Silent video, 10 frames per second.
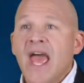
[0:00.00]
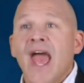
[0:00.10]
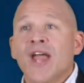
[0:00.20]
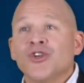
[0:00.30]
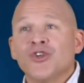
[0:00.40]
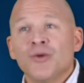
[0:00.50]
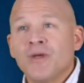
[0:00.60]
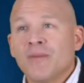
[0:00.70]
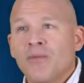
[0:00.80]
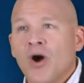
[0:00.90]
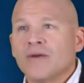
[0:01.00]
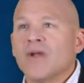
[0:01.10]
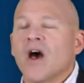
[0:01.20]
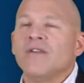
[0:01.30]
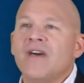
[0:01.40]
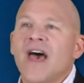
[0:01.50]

and should be a part of